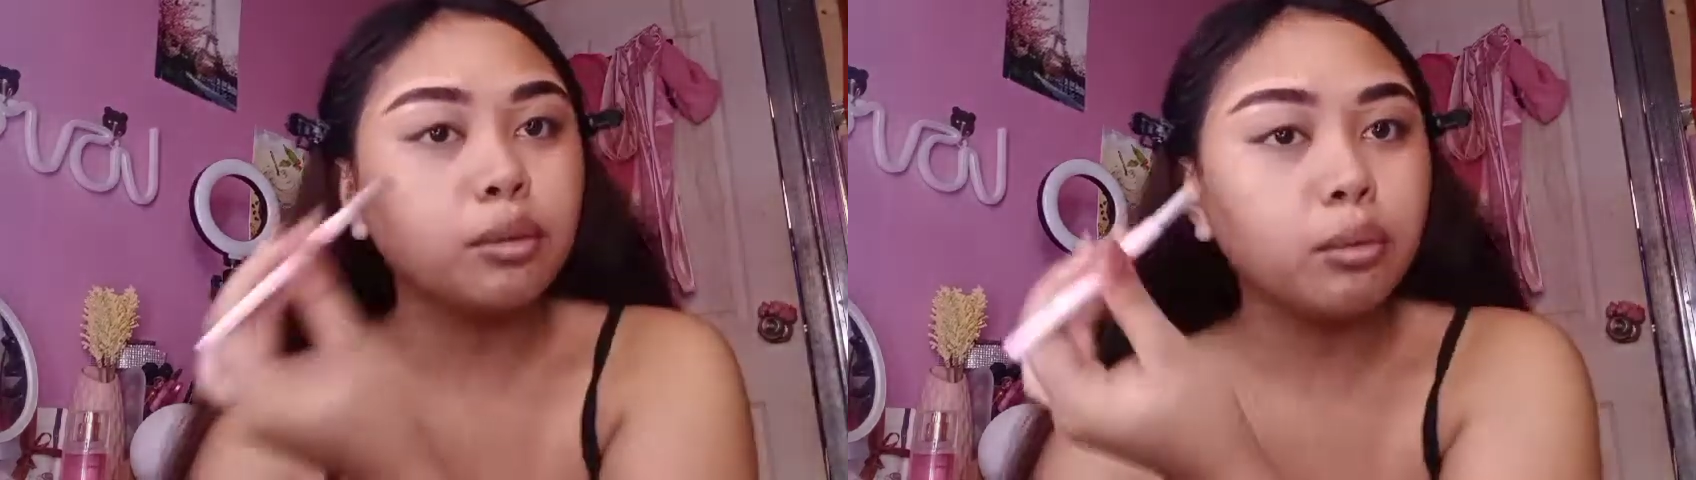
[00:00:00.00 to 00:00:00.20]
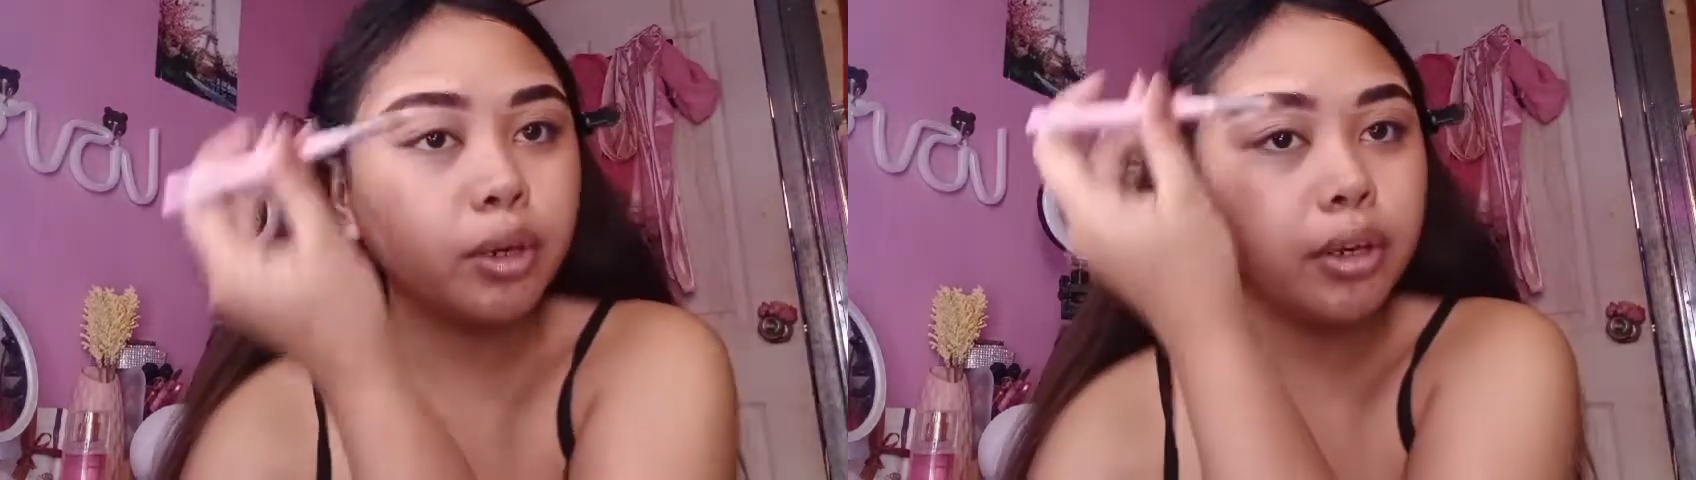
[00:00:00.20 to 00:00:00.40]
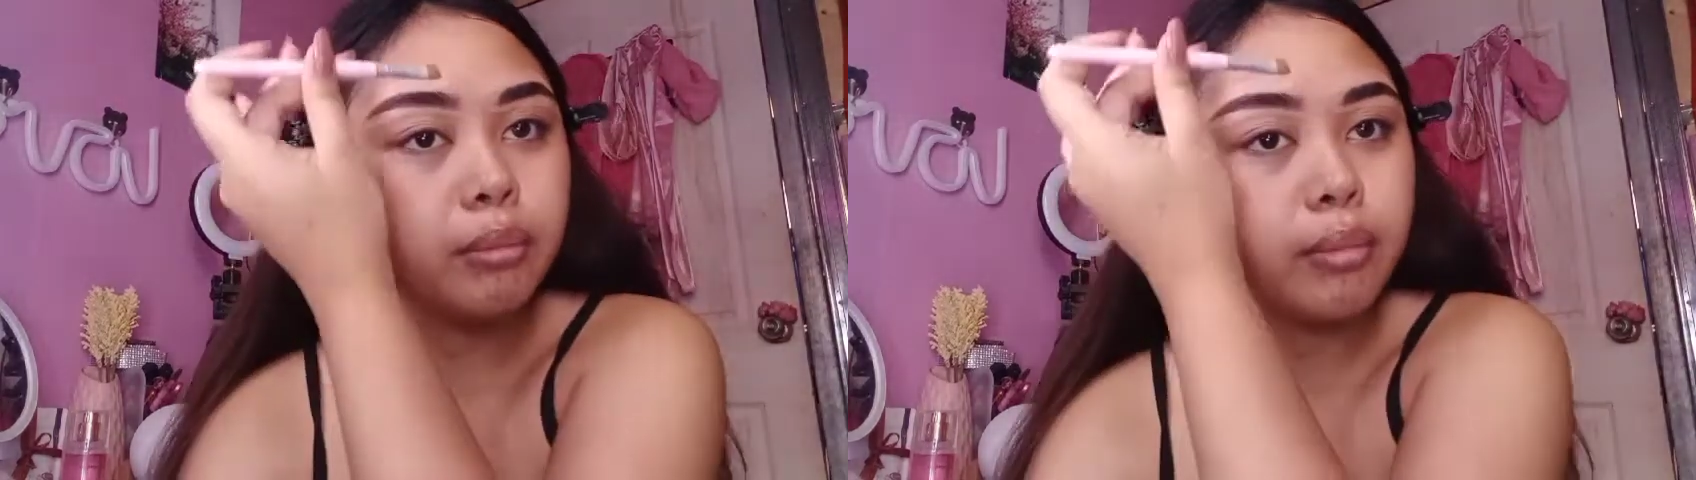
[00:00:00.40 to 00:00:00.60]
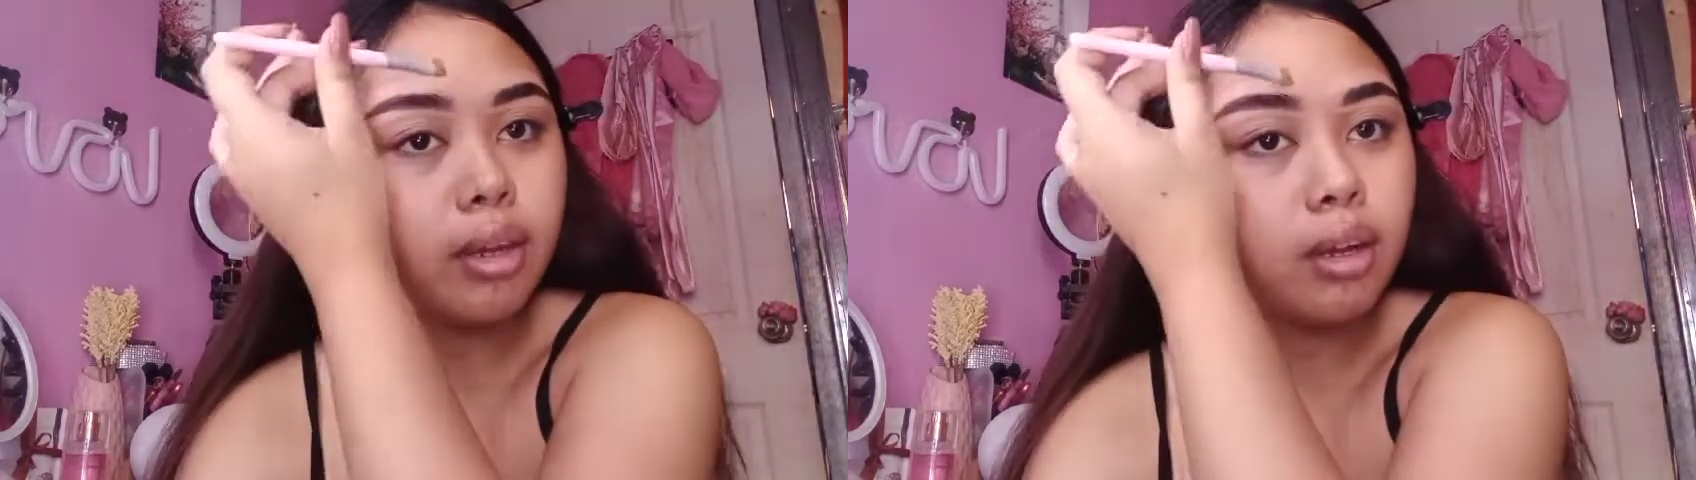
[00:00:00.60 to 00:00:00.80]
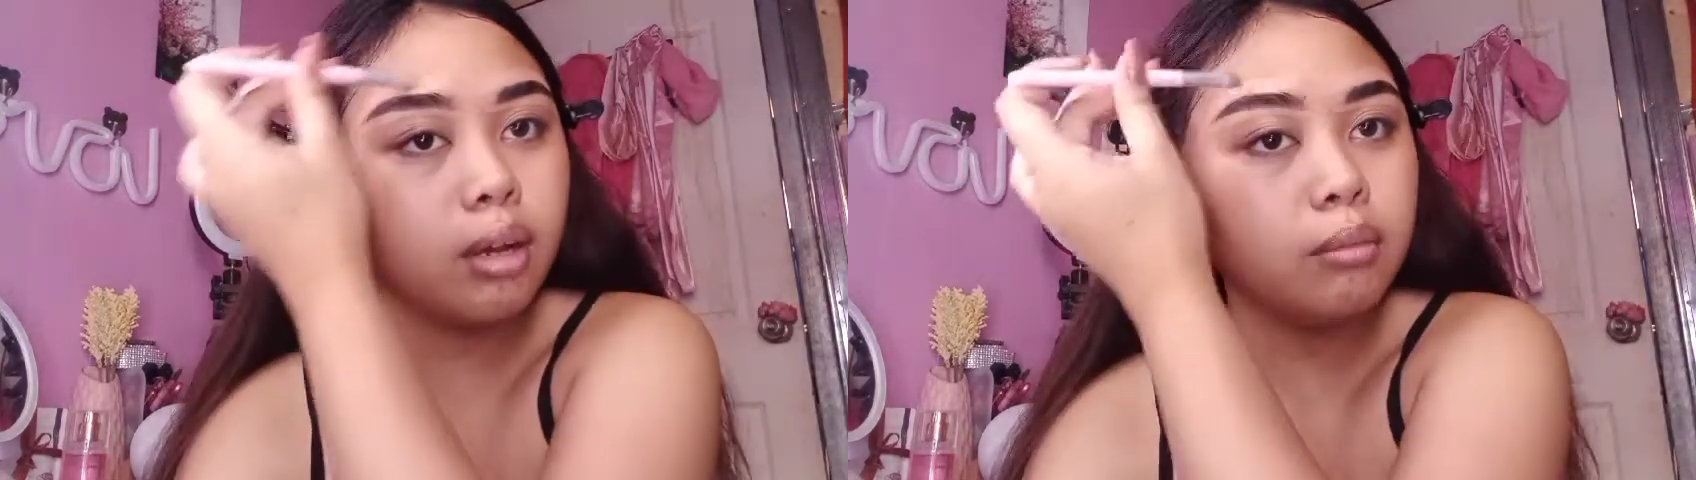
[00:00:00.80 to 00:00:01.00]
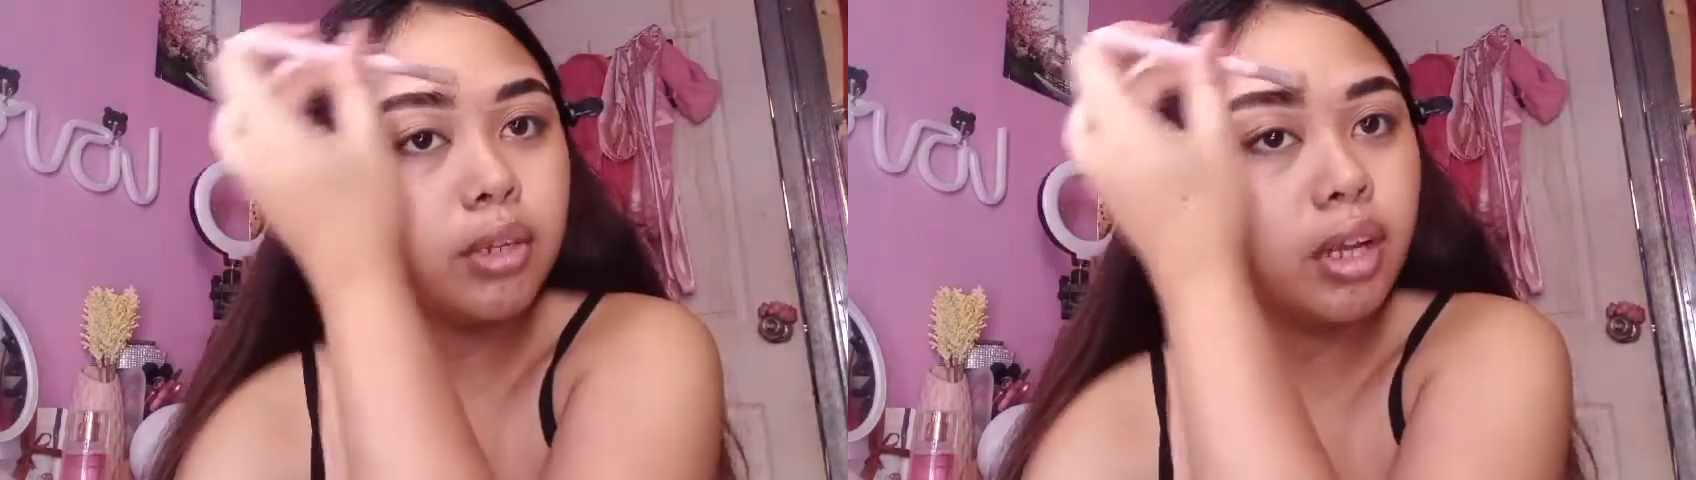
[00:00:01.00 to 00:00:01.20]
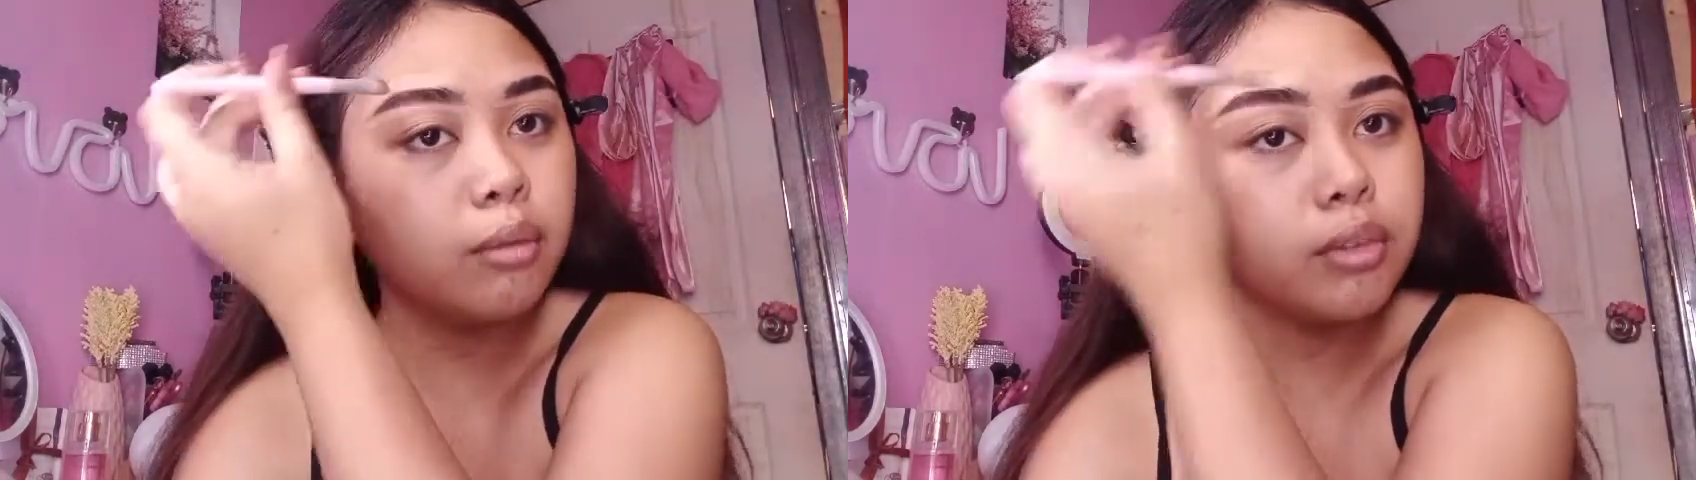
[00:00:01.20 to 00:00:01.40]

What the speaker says: wearing makeup when I